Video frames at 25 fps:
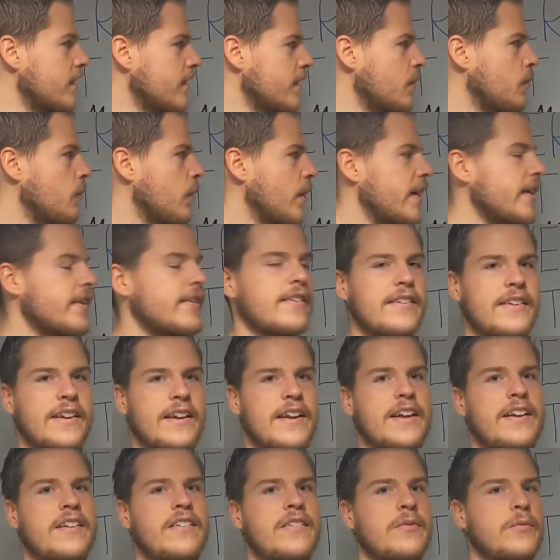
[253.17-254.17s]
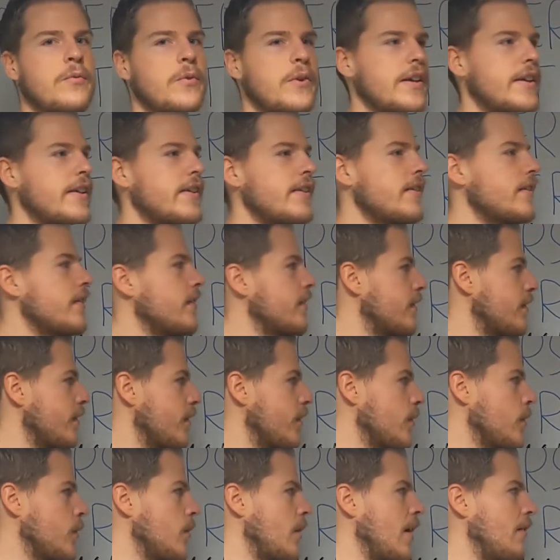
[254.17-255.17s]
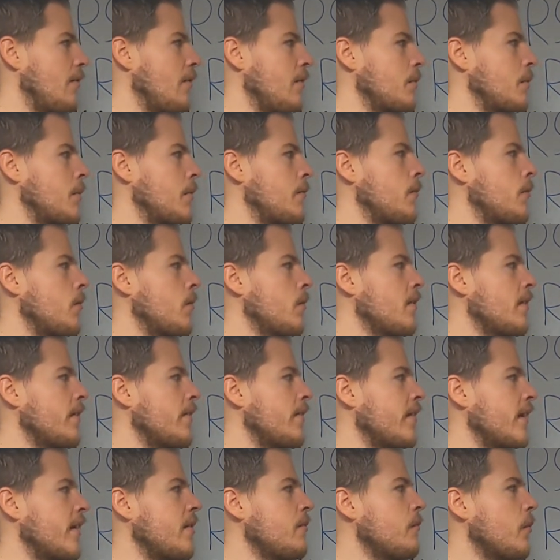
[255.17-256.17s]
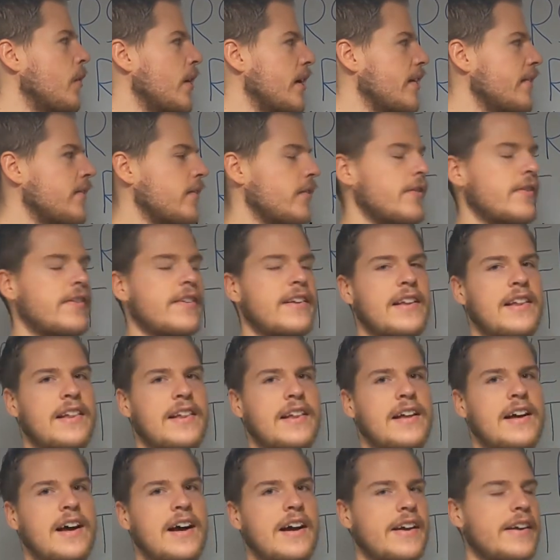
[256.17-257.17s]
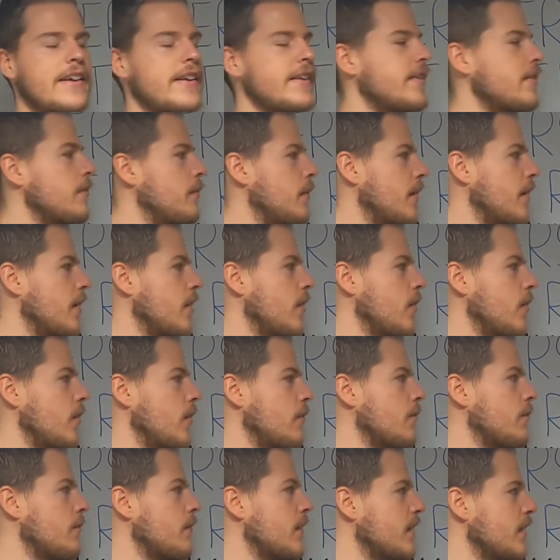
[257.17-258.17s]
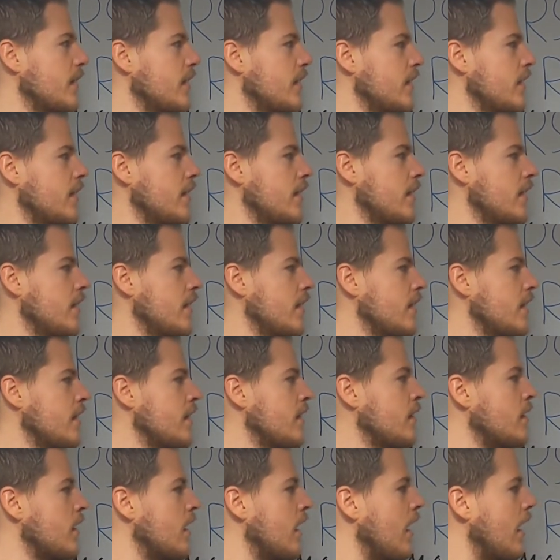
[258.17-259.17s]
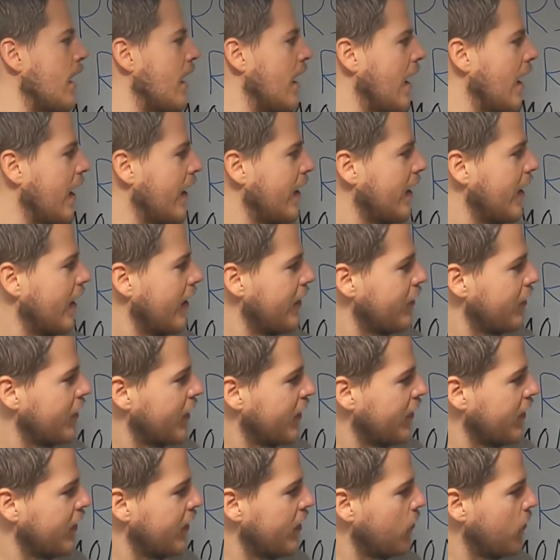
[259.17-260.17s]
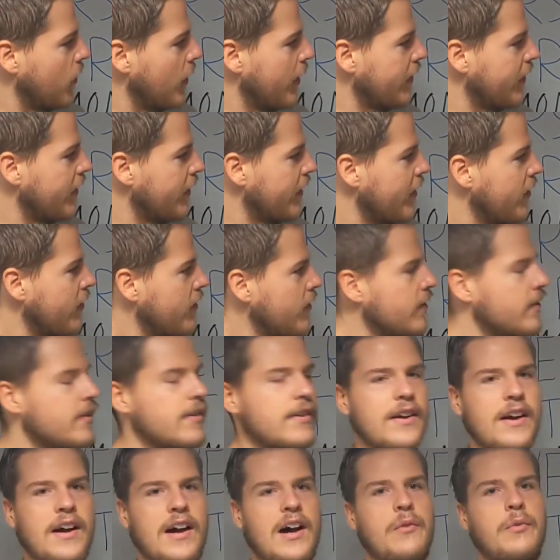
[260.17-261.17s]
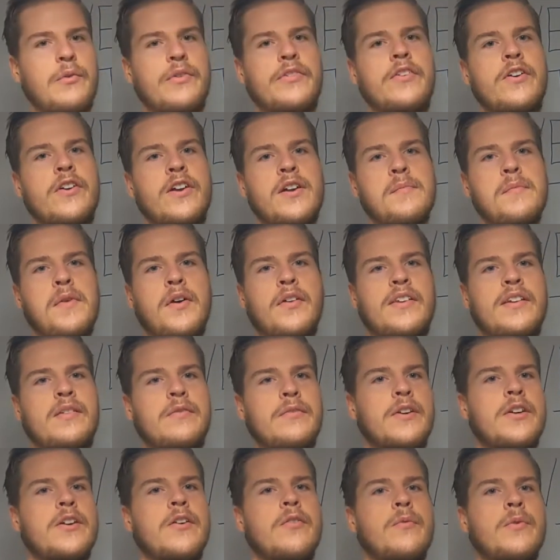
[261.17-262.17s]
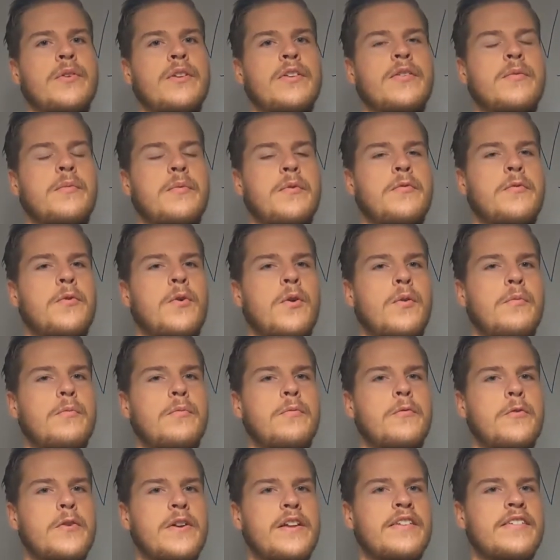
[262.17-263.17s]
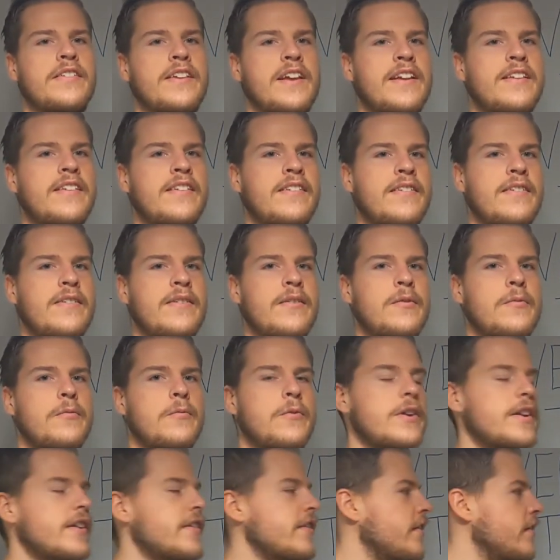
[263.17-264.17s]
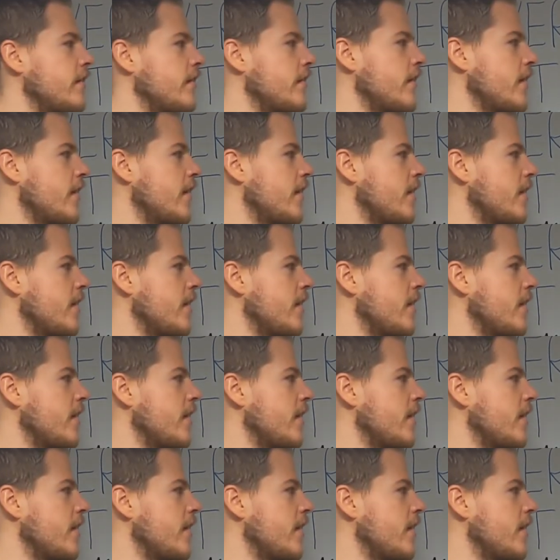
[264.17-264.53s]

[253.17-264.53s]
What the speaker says: weight the next week. So I will perform the same weight until I hit my goal. And as you can see right here, I was talking about that we're going to perform 3 sets for each